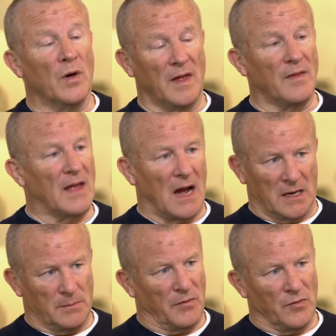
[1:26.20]
Within
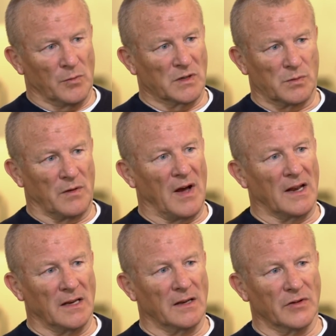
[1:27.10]
that underperformance, we've
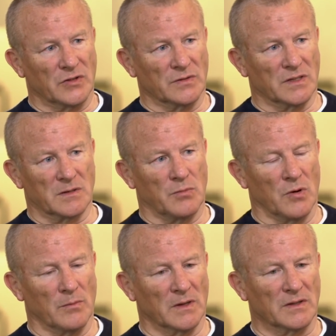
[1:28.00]
had individual
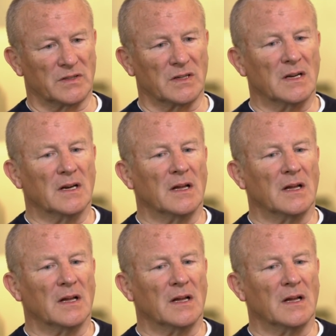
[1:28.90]
disappointments.